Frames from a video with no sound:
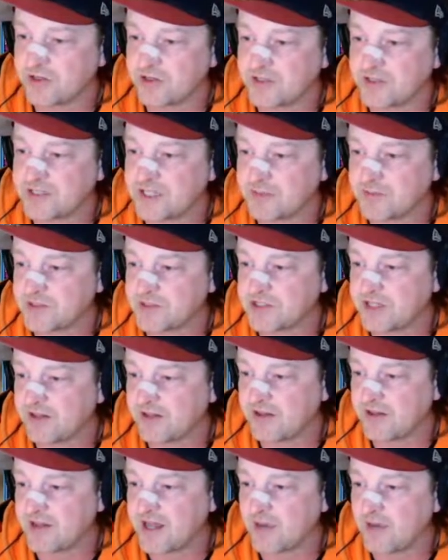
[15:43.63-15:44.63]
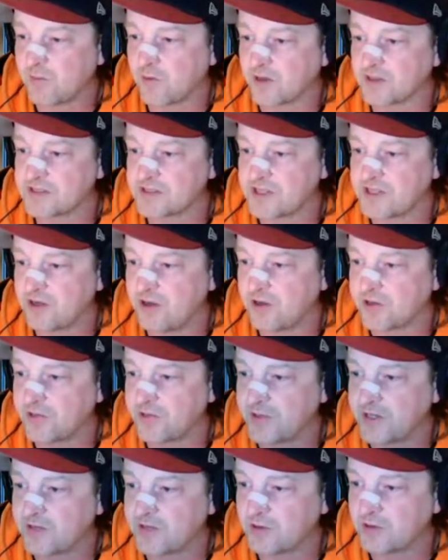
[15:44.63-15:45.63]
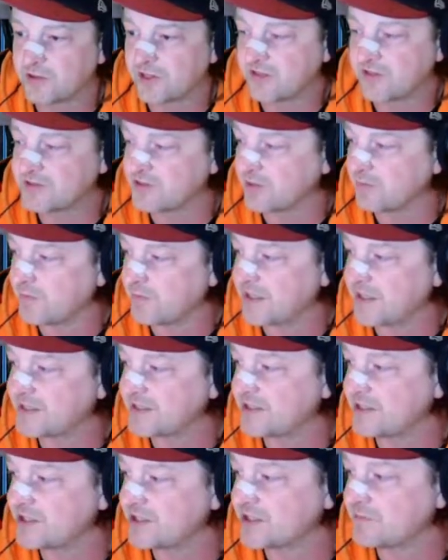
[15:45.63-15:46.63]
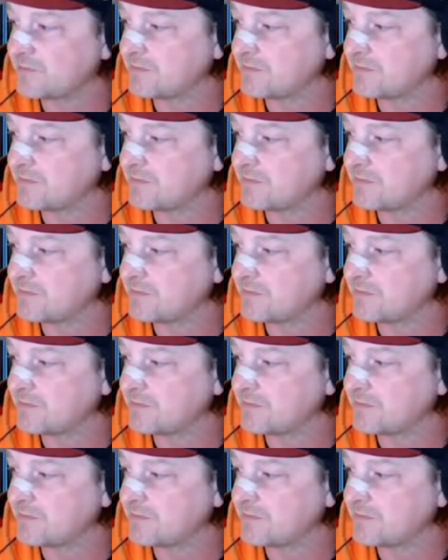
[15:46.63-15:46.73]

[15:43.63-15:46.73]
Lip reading: crit damage. That works. Now all three Cold Hearts are basically just